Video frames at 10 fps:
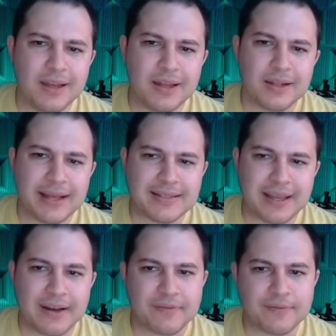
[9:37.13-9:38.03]
Knight to
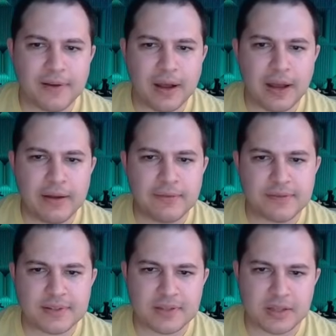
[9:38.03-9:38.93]
f5.
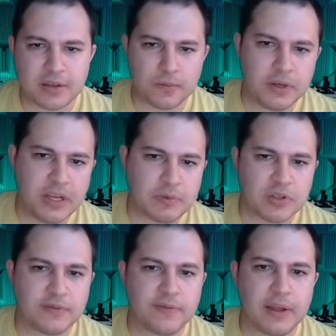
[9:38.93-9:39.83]
c3. I'm
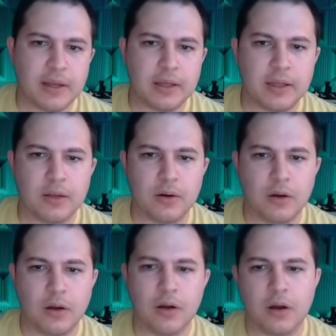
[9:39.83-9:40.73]
just defending
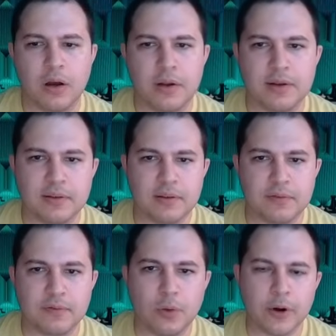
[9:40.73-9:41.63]
here on
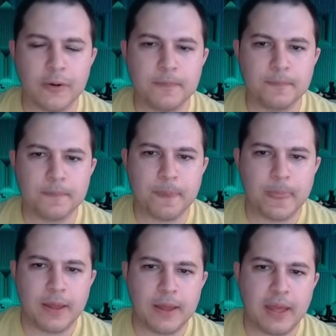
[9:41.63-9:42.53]
d4.
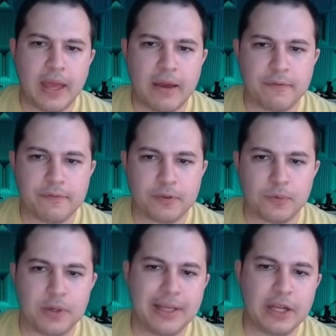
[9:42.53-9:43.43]

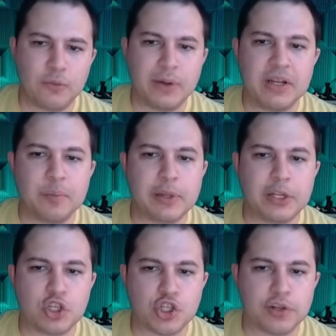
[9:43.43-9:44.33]
f3, getting ready to play
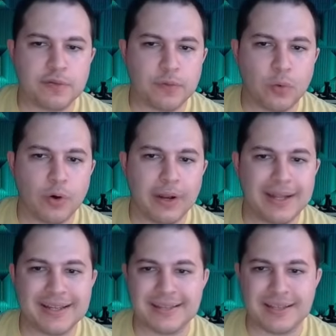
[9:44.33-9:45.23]
g4
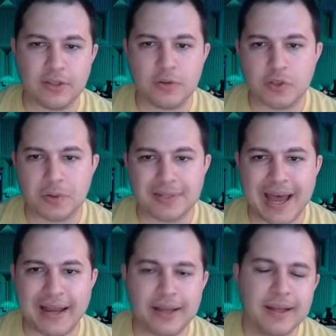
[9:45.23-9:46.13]
and continue to
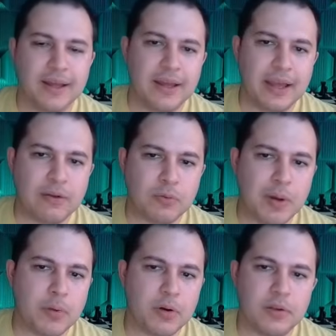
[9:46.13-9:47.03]
attack. And
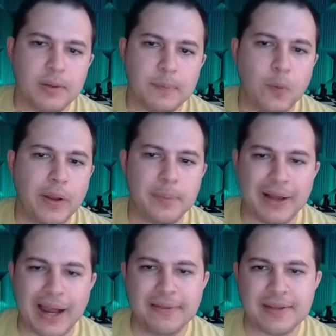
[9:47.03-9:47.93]
remember, the point
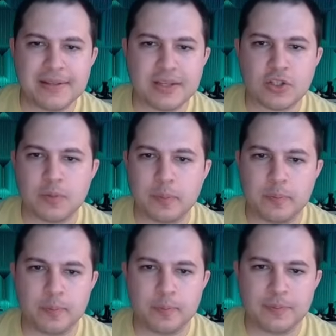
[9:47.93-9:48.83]
behind this is to
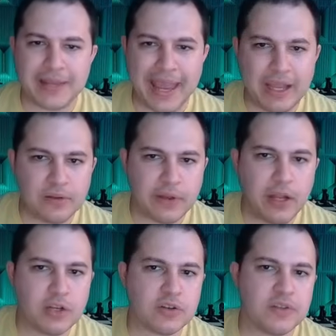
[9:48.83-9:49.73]
take
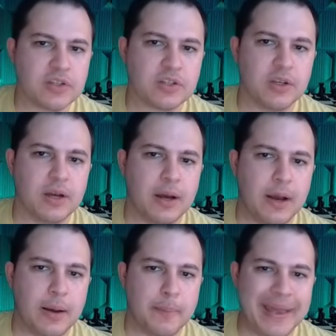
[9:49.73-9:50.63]
advantage of this
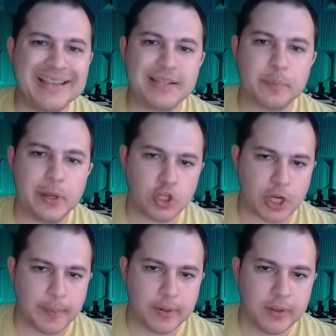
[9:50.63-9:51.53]
amazing bishop